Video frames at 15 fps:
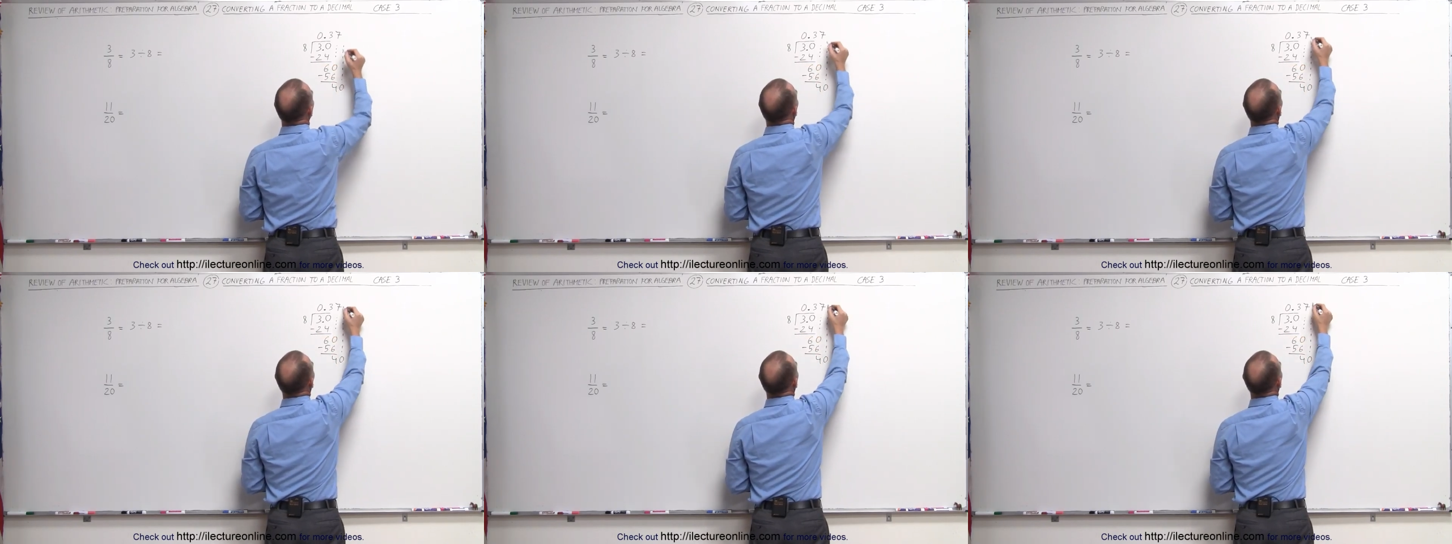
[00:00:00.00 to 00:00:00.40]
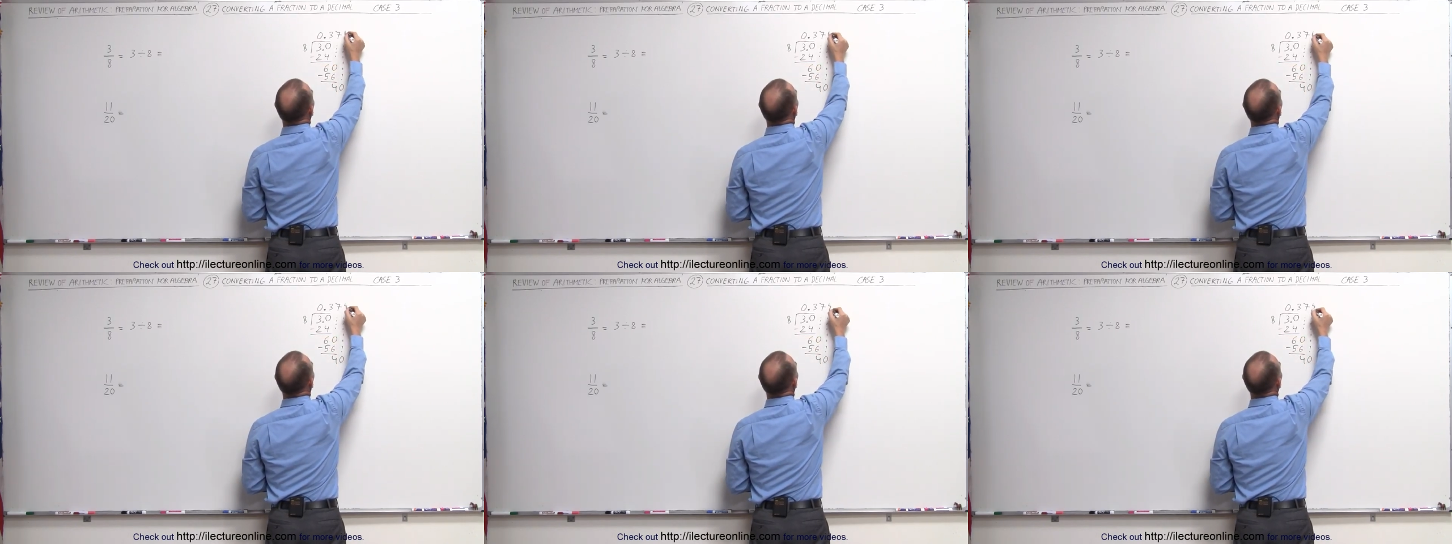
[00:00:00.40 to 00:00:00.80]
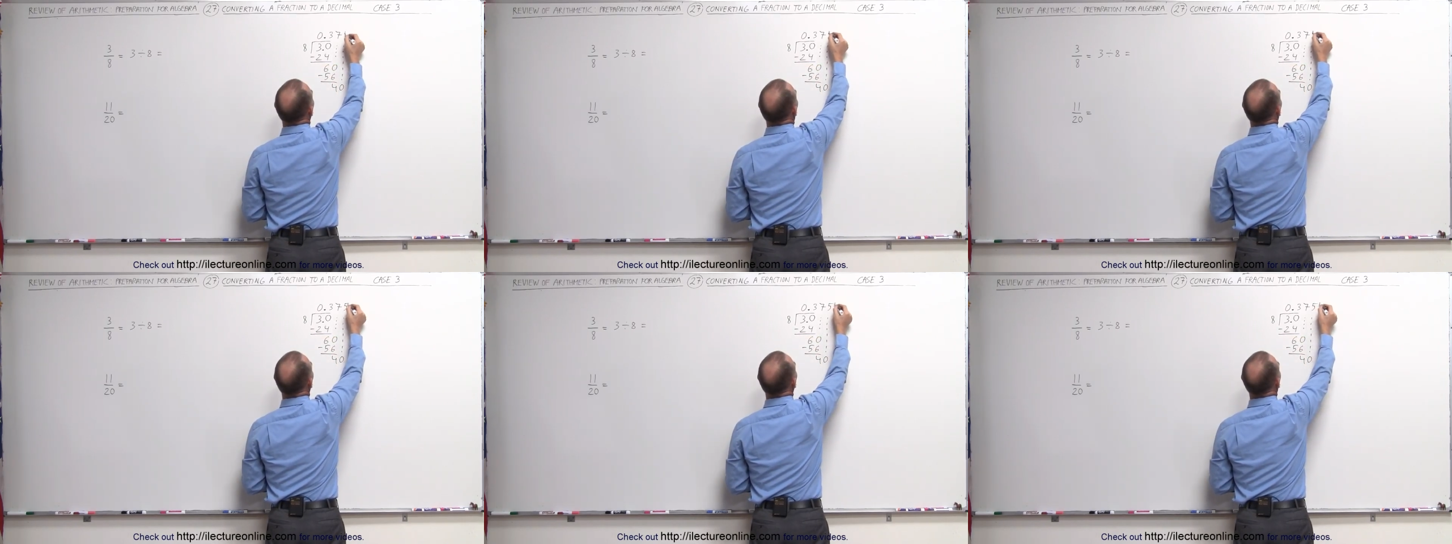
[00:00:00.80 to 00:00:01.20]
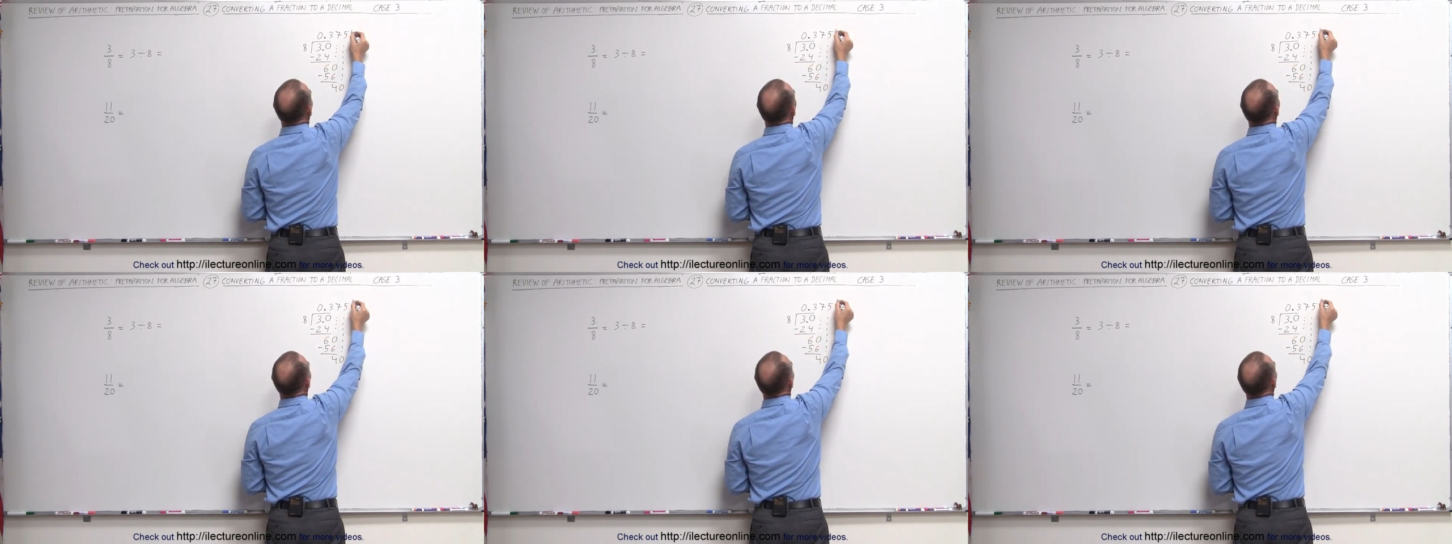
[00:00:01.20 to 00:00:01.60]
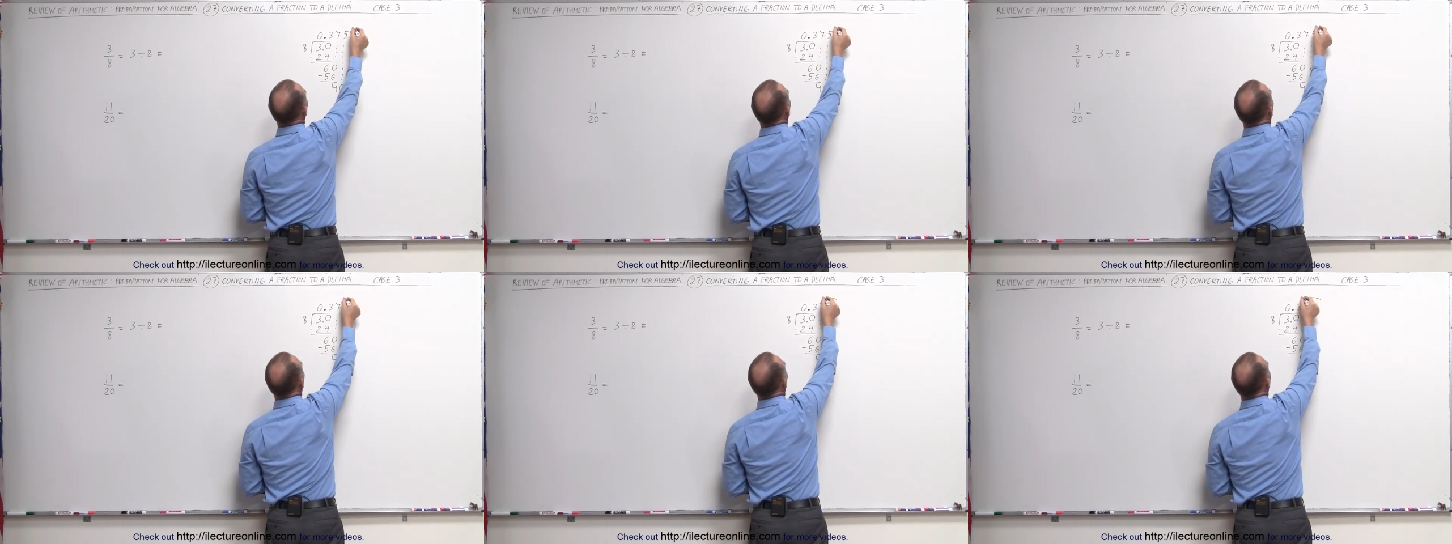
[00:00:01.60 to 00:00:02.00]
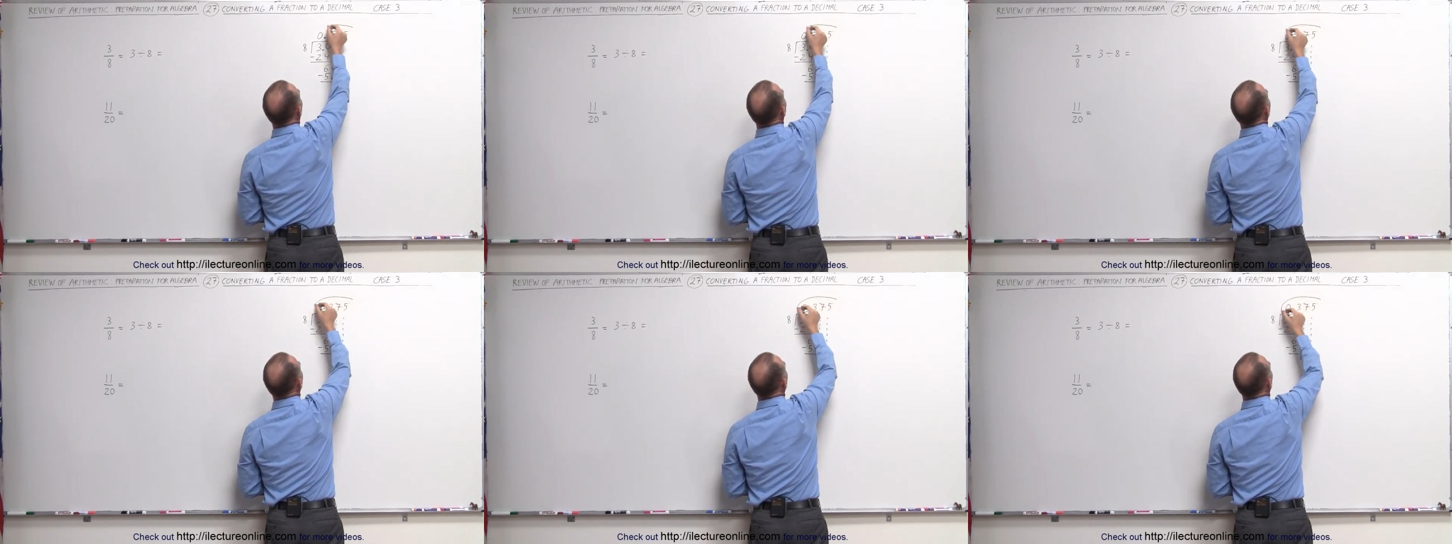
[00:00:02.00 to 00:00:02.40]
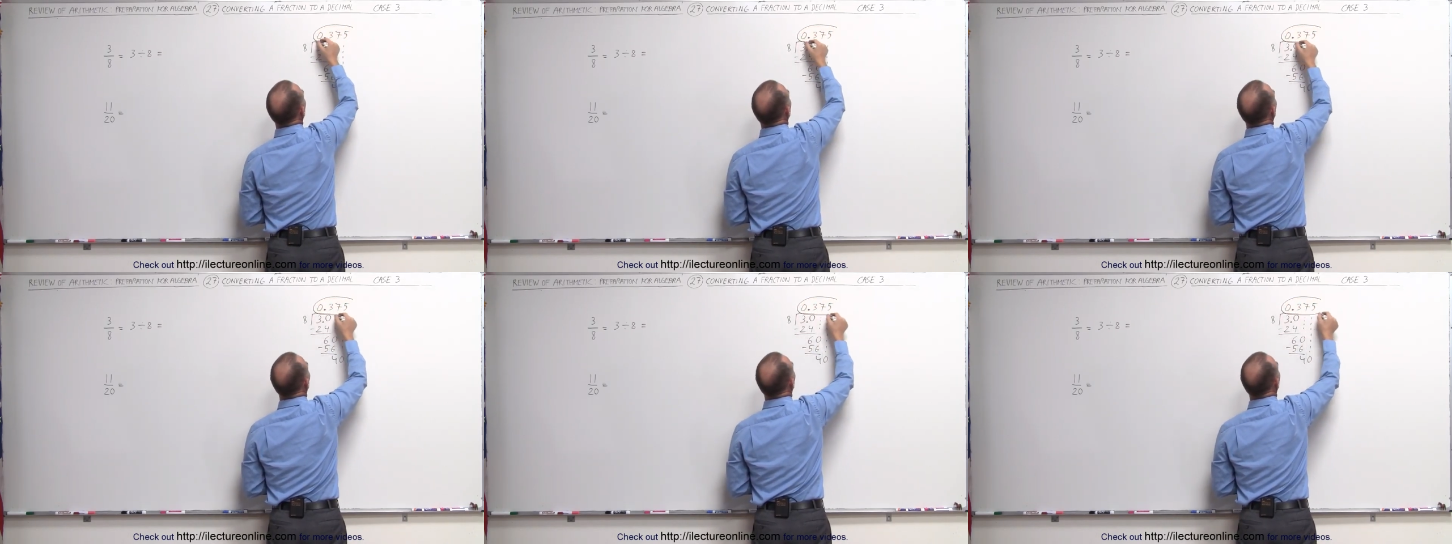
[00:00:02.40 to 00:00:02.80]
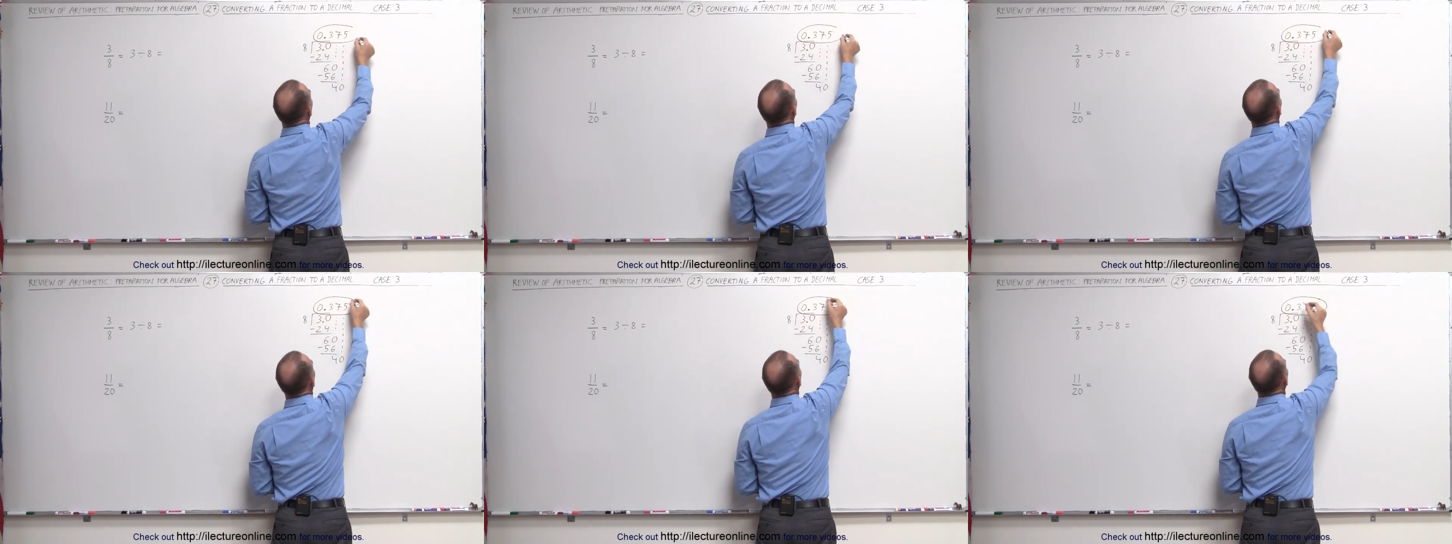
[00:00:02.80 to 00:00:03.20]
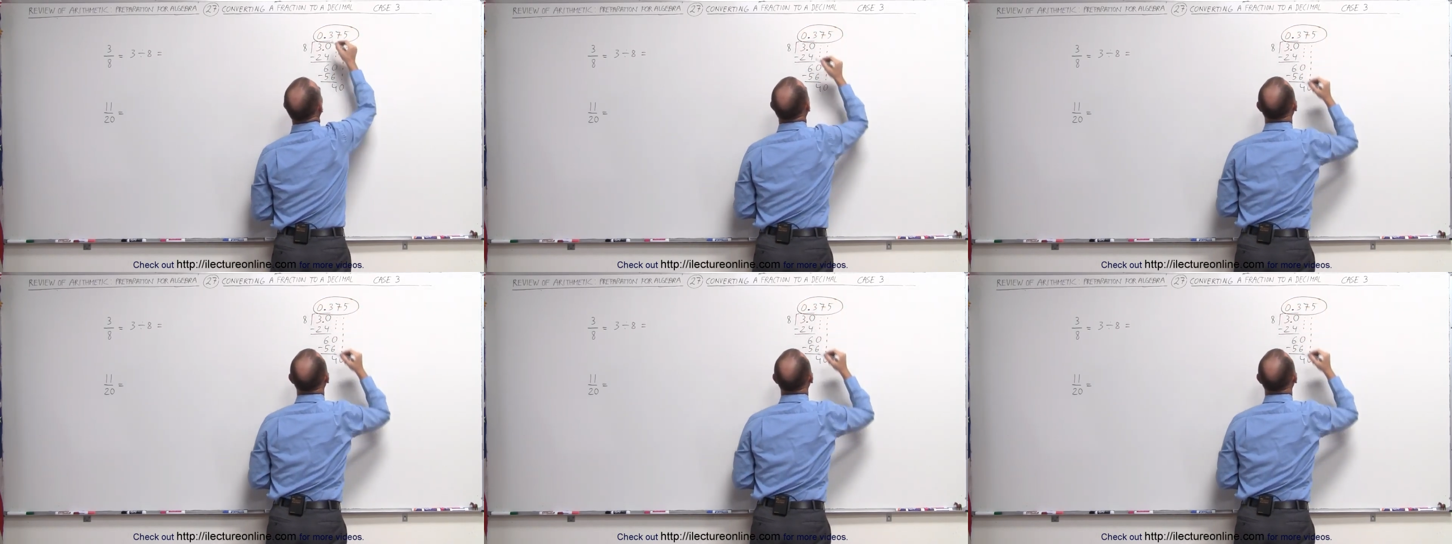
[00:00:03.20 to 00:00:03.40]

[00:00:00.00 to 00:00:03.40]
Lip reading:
No face is visible, so there are no lips to read.